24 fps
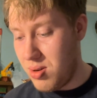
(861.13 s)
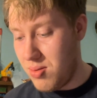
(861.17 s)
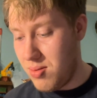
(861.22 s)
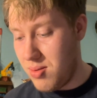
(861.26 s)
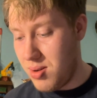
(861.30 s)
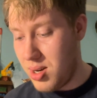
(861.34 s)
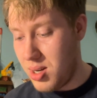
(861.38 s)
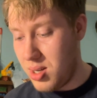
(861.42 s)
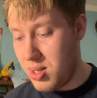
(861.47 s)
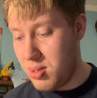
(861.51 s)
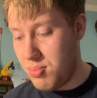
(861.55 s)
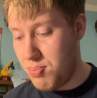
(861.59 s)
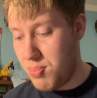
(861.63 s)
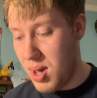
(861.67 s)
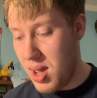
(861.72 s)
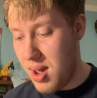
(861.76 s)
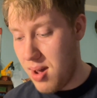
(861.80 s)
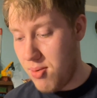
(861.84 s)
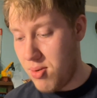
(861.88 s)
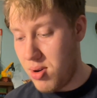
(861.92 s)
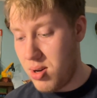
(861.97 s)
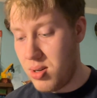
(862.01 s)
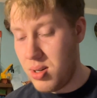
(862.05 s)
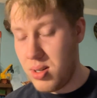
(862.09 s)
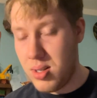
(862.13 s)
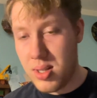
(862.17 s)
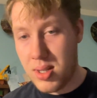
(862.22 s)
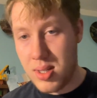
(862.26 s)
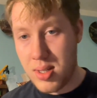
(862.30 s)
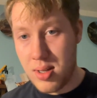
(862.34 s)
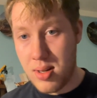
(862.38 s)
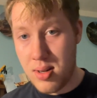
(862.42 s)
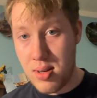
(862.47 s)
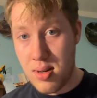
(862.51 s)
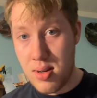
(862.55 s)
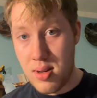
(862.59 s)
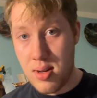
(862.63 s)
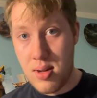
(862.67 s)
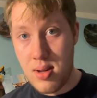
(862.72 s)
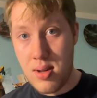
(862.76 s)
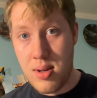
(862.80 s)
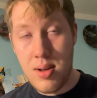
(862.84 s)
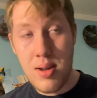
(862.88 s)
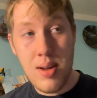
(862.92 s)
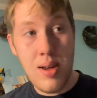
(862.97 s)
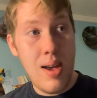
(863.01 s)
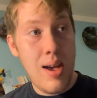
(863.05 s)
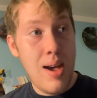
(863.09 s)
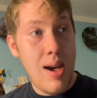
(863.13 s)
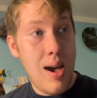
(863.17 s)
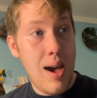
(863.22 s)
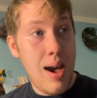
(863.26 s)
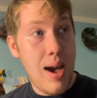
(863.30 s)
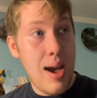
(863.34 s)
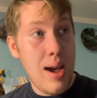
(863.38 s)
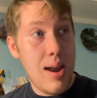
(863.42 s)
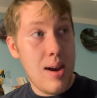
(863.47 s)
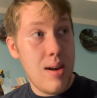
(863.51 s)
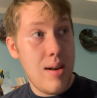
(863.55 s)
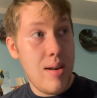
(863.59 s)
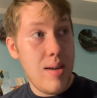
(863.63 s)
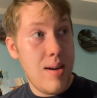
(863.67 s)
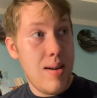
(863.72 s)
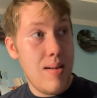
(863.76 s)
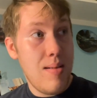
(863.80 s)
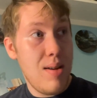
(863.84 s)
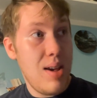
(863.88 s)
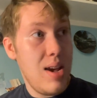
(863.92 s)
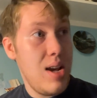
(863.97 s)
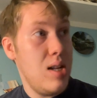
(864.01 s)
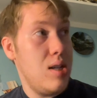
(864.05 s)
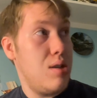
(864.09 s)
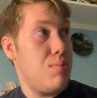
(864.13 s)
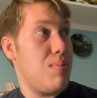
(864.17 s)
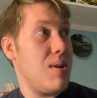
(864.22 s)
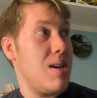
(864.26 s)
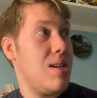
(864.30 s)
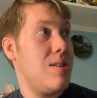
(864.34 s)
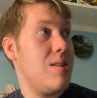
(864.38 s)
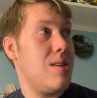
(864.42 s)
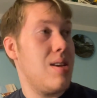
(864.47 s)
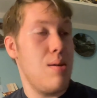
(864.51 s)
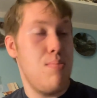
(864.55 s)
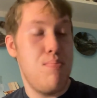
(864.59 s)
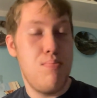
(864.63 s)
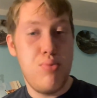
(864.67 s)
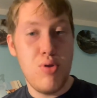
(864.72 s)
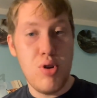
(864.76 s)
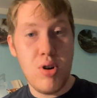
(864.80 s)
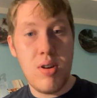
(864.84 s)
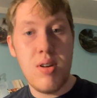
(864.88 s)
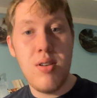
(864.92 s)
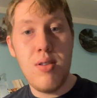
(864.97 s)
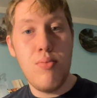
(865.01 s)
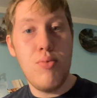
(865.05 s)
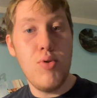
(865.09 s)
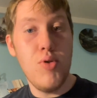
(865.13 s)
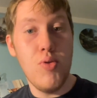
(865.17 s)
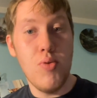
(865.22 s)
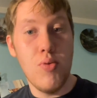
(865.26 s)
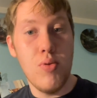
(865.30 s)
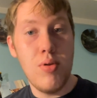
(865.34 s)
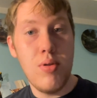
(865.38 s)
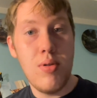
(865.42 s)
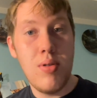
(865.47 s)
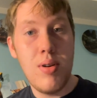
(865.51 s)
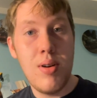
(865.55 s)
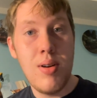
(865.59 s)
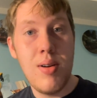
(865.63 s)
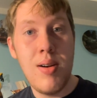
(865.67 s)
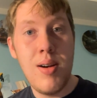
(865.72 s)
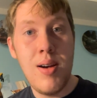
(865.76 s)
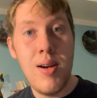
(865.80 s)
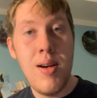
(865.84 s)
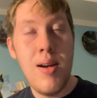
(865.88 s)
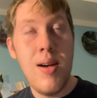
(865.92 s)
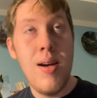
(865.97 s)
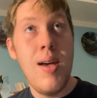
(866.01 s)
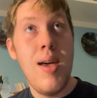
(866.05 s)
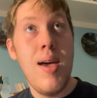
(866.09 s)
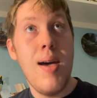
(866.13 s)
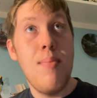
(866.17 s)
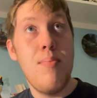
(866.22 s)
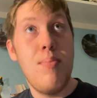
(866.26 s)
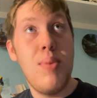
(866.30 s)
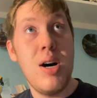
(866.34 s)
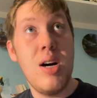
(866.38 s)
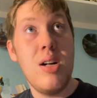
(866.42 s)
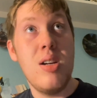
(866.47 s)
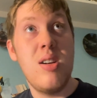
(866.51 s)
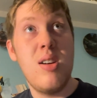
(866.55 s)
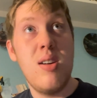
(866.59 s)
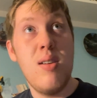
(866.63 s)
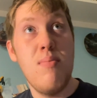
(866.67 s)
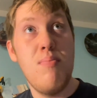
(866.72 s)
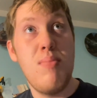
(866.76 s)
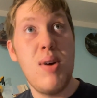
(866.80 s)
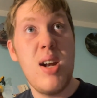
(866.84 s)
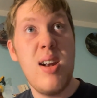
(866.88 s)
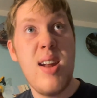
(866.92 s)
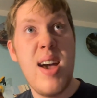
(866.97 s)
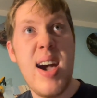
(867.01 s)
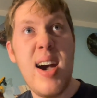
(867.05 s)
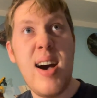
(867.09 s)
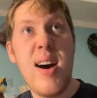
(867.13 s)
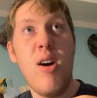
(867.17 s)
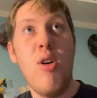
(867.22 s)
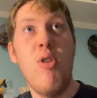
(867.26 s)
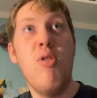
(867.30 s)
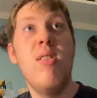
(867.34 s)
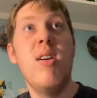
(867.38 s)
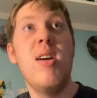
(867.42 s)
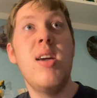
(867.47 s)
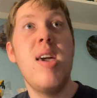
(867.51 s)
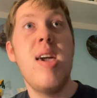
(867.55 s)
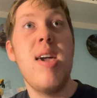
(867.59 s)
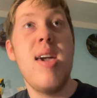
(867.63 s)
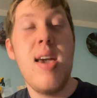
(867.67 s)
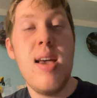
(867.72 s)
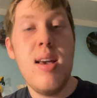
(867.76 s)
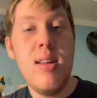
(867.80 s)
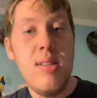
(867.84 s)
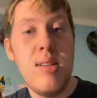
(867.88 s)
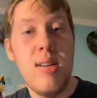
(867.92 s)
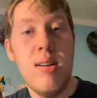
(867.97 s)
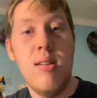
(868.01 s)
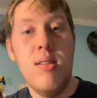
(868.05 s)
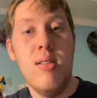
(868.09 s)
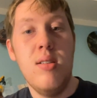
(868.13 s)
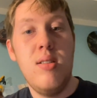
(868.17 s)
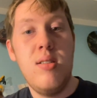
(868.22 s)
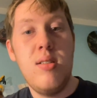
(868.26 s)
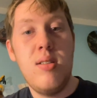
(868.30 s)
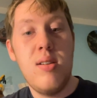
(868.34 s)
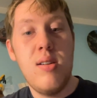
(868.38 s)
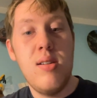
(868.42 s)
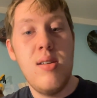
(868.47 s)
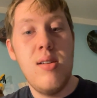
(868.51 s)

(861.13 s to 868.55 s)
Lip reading: his parents, and he's basically broken the rule. But now he isn't,